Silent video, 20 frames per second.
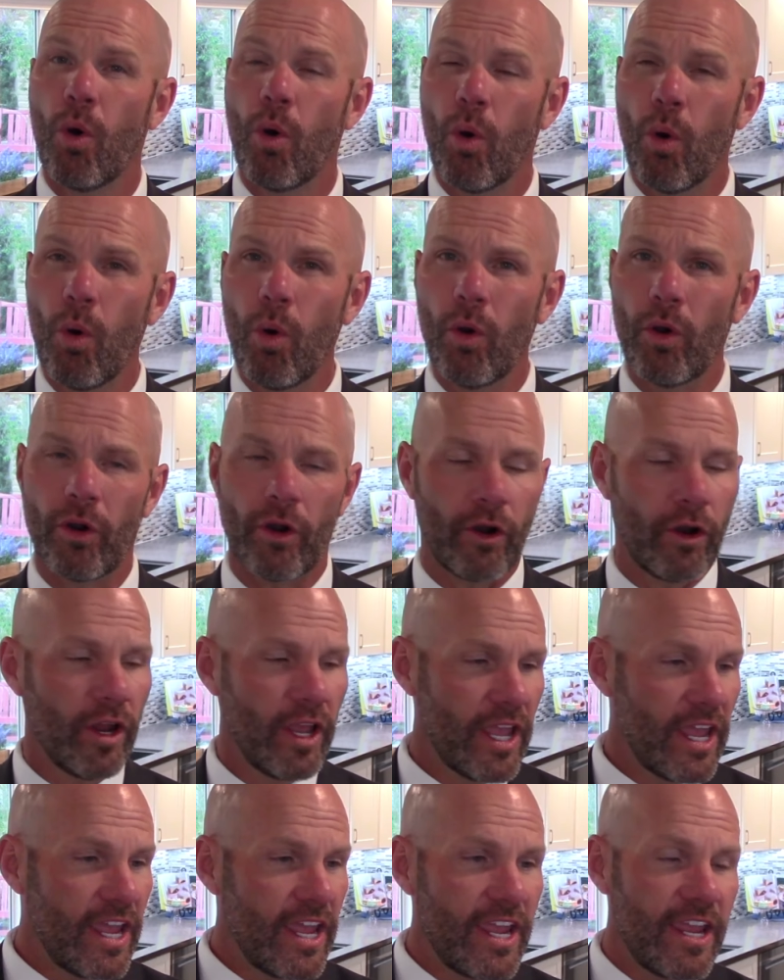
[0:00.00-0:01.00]
Or
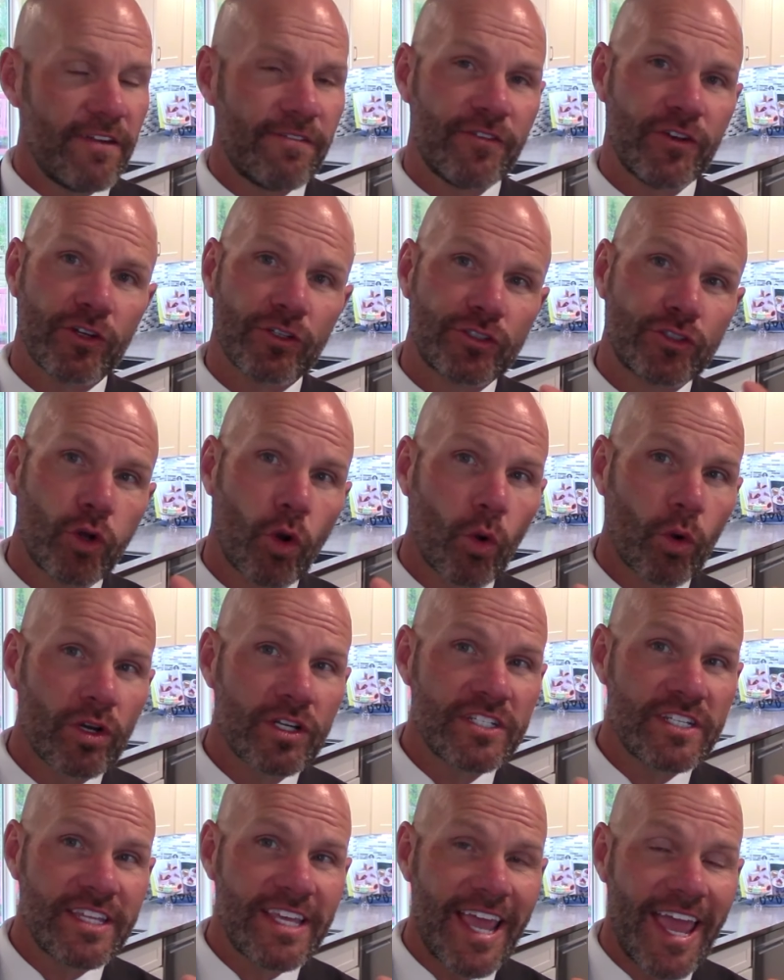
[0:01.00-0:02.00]
if you're
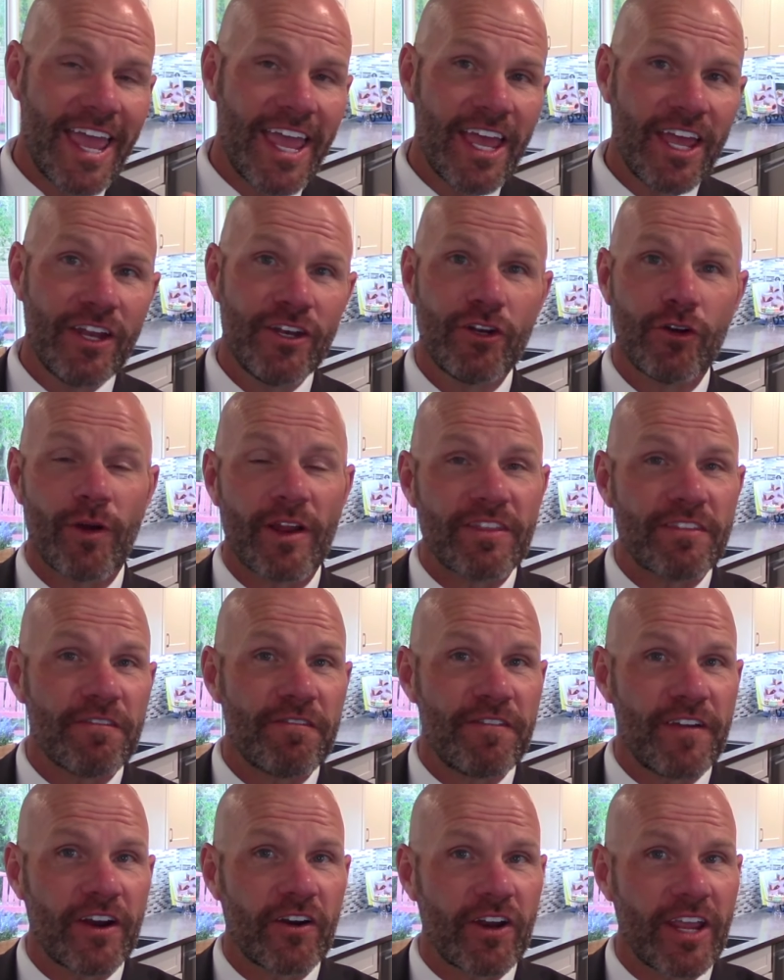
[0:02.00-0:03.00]
towards the end or at the
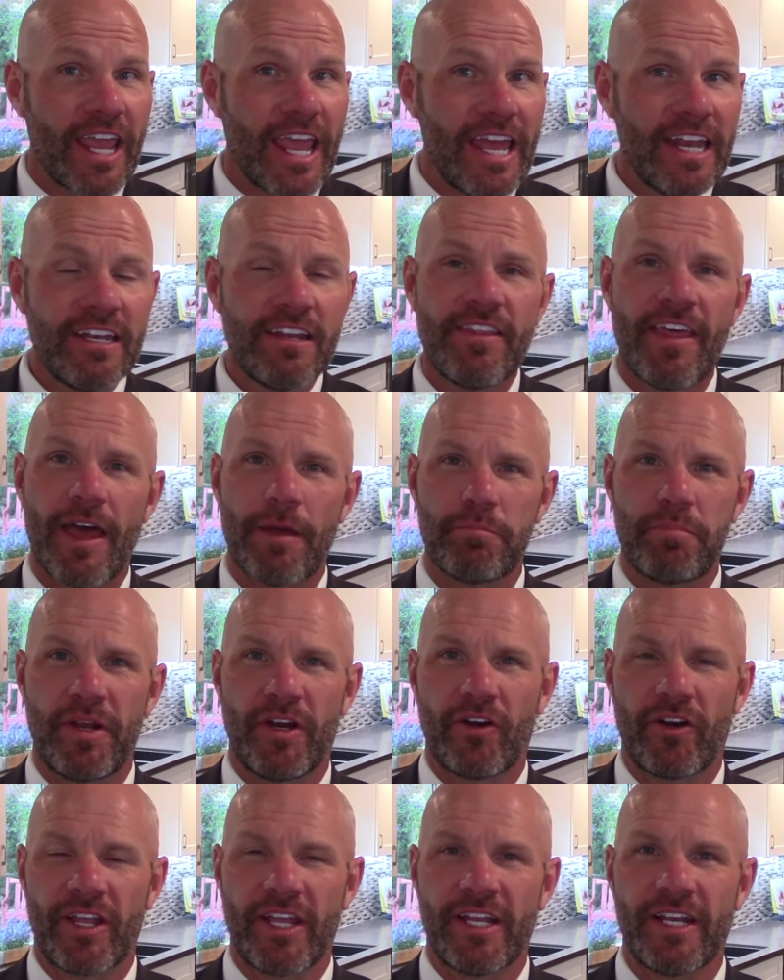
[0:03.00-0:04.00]
very end of that
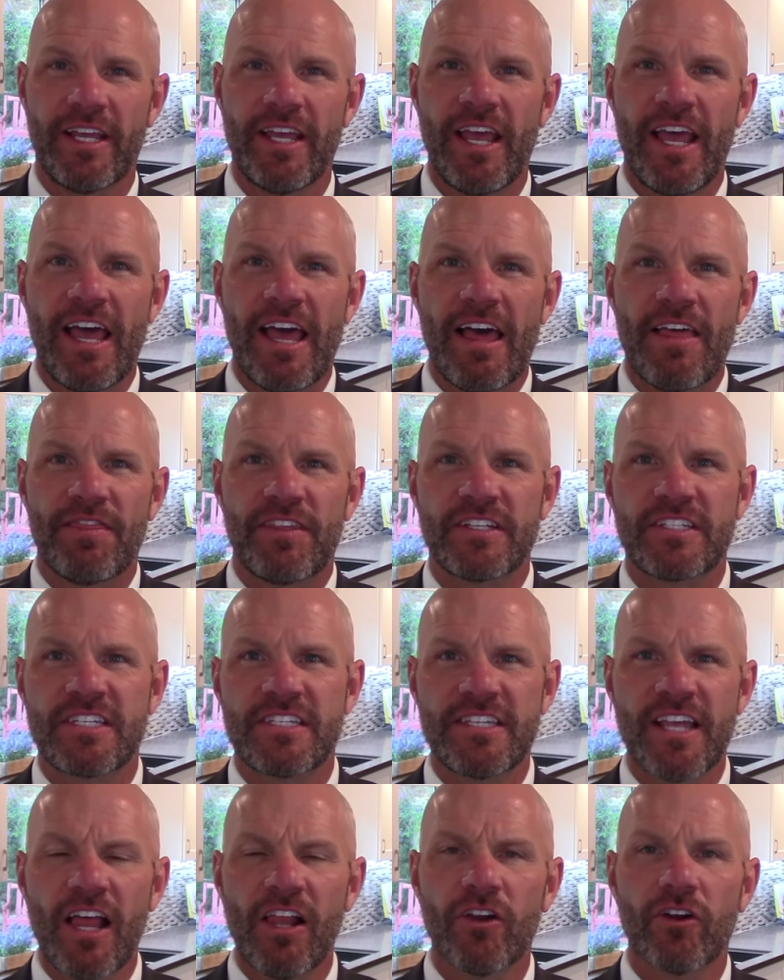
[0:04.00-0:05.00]
period, the
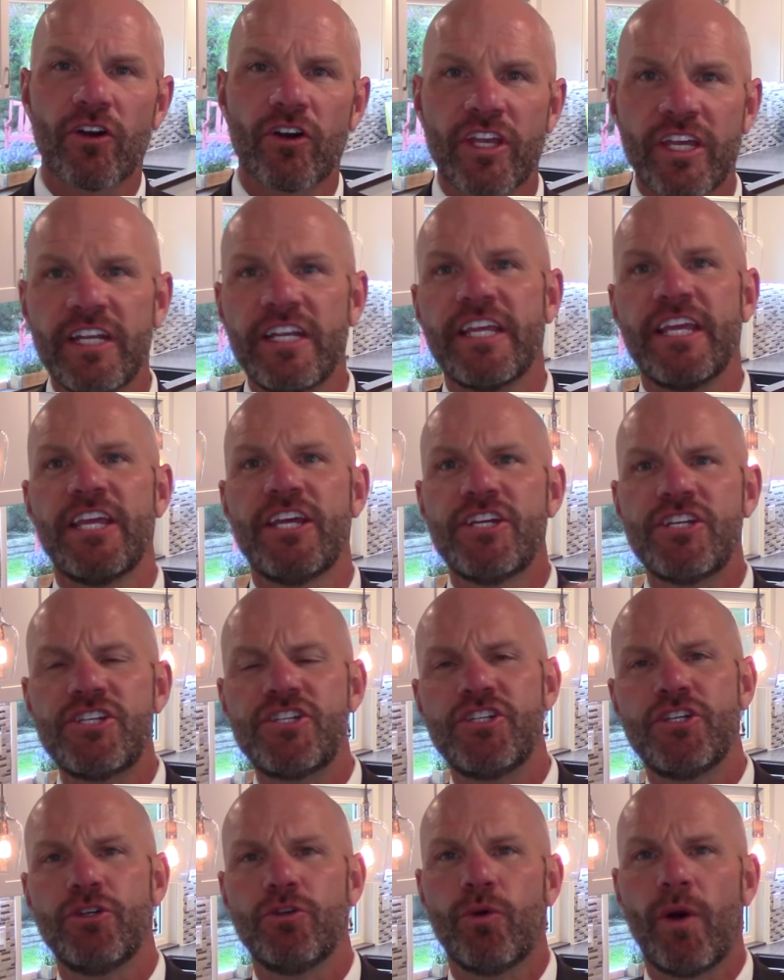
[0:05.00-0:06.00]
seller can
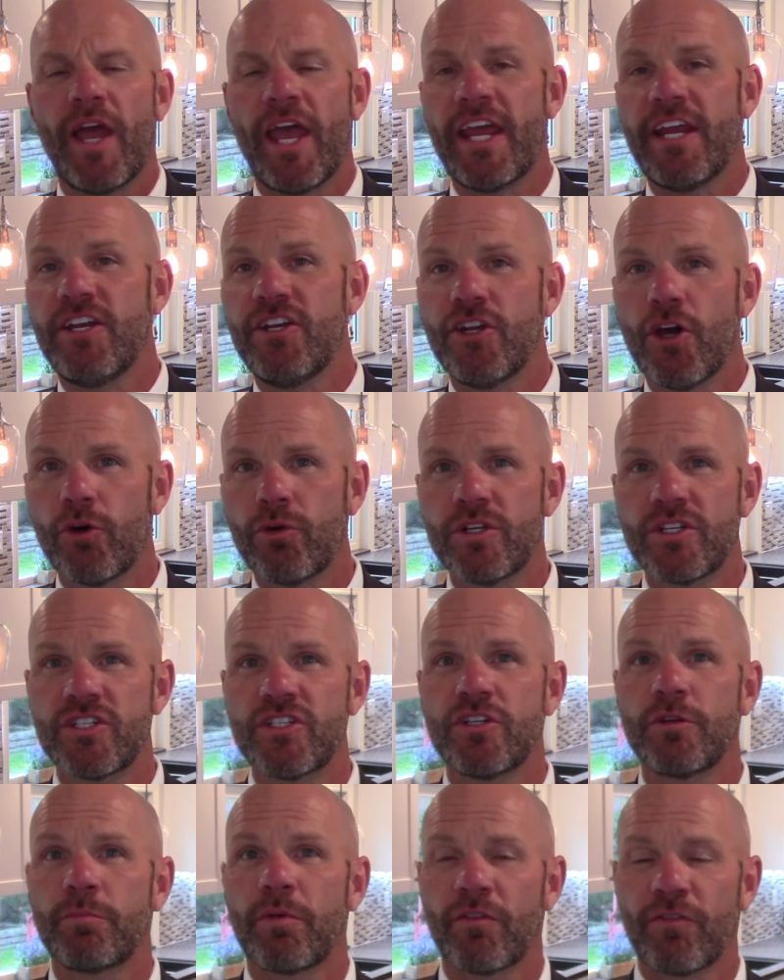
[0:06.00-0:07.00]
issue a notice
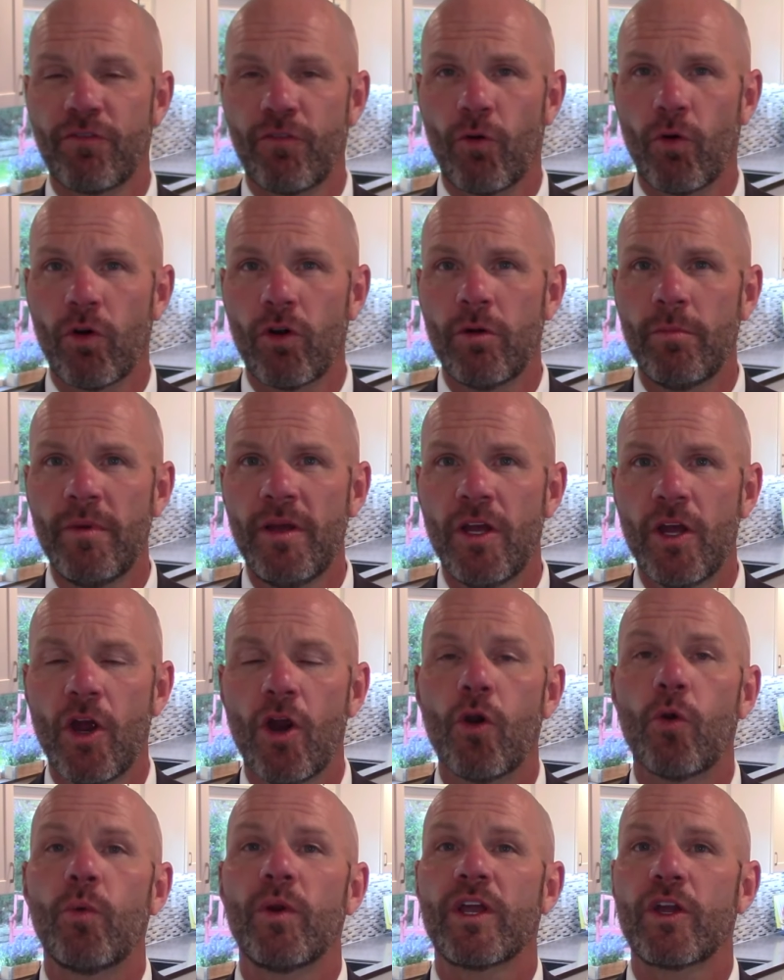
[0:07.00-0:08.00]
to perform
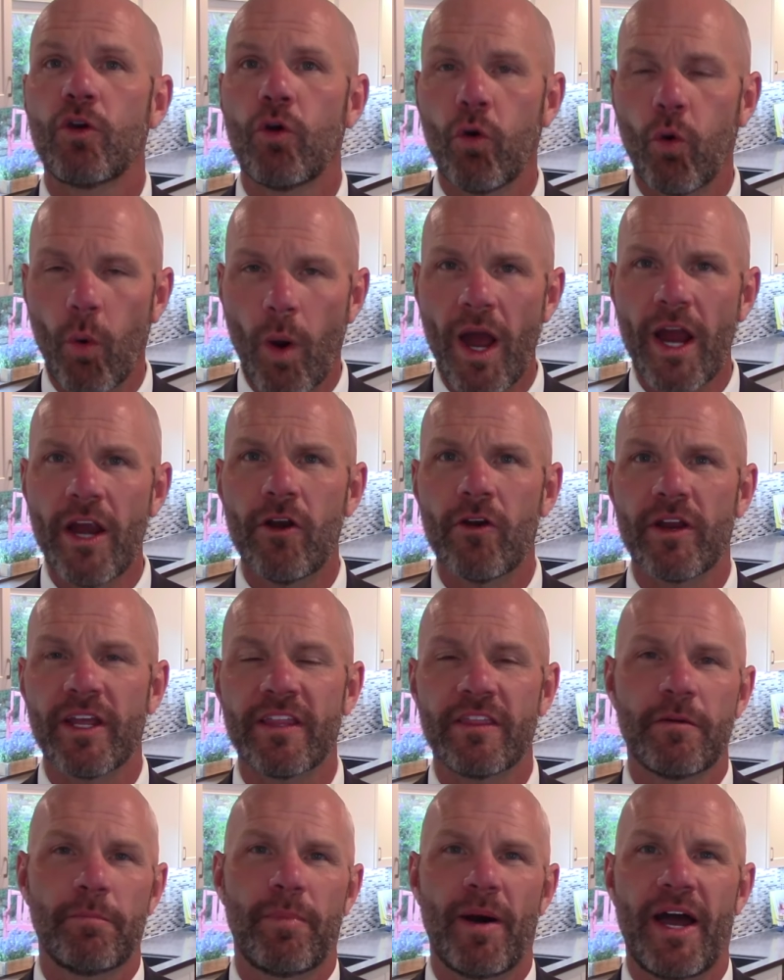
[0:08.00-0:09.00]
requiring
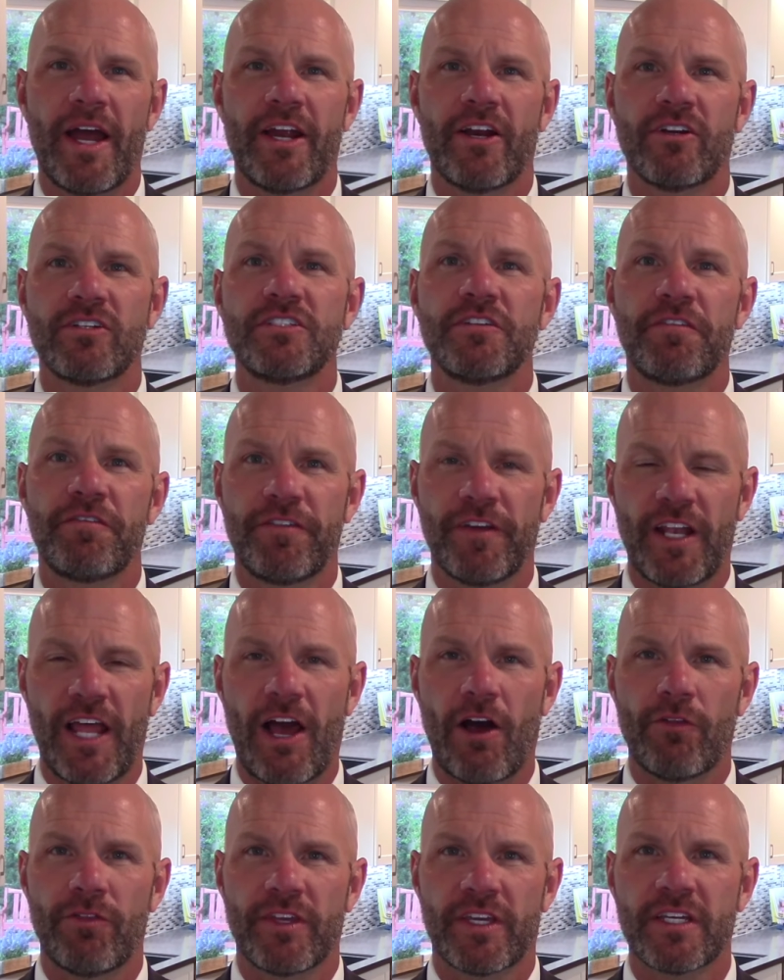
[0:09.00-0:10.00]
the buyer to fill
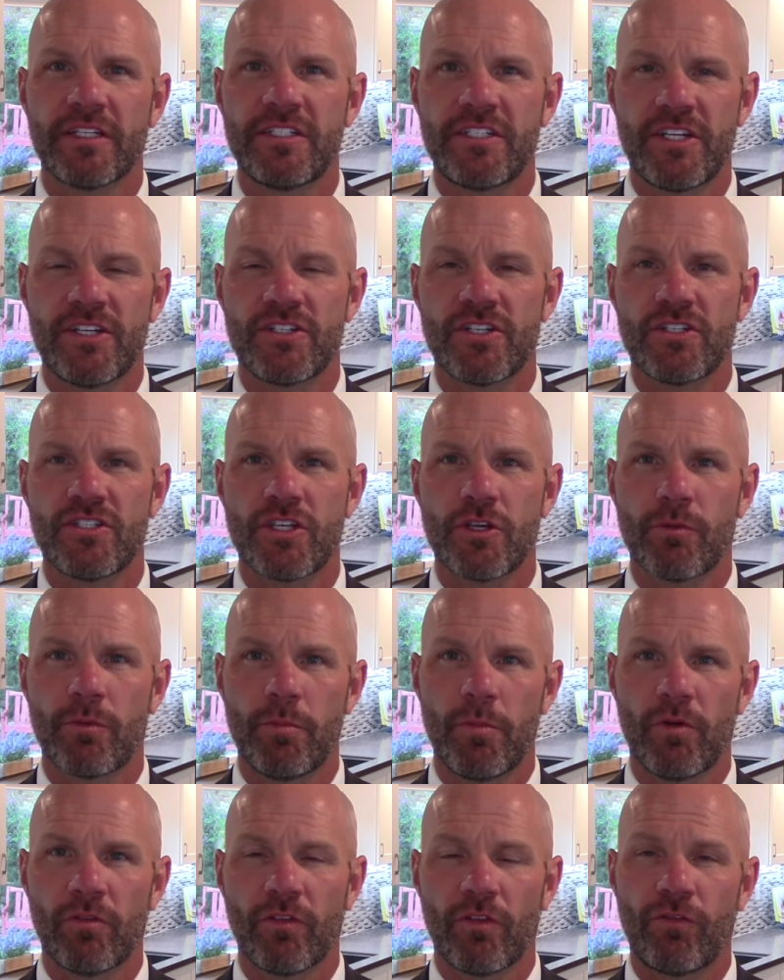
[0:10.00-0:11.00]
out the contingency
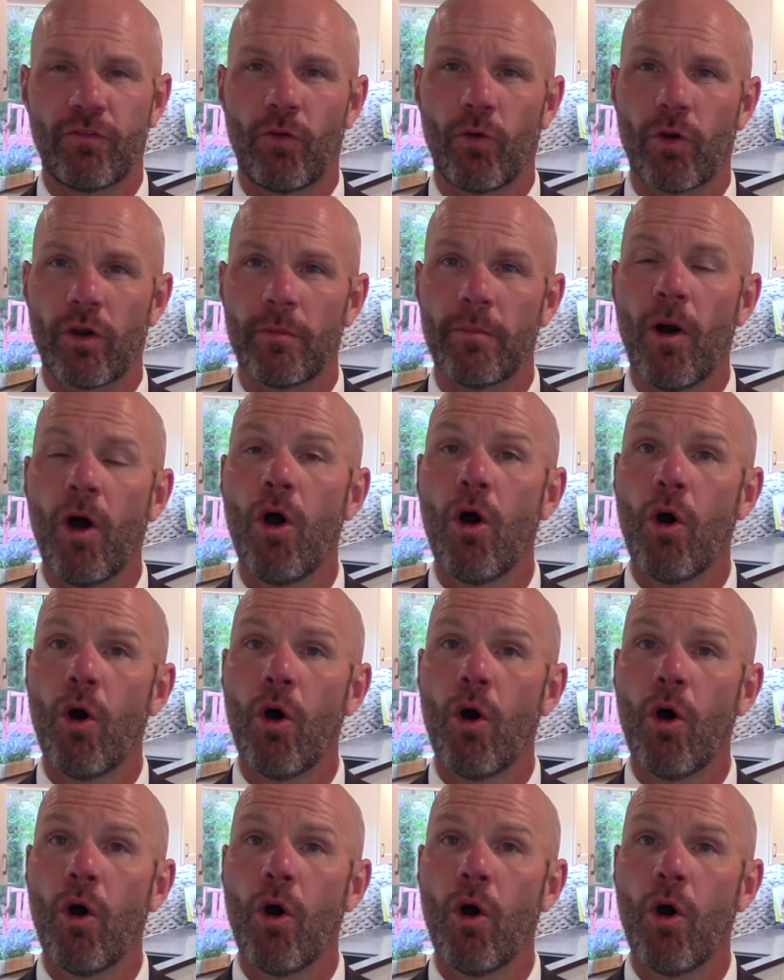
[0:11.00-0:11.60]
removal form.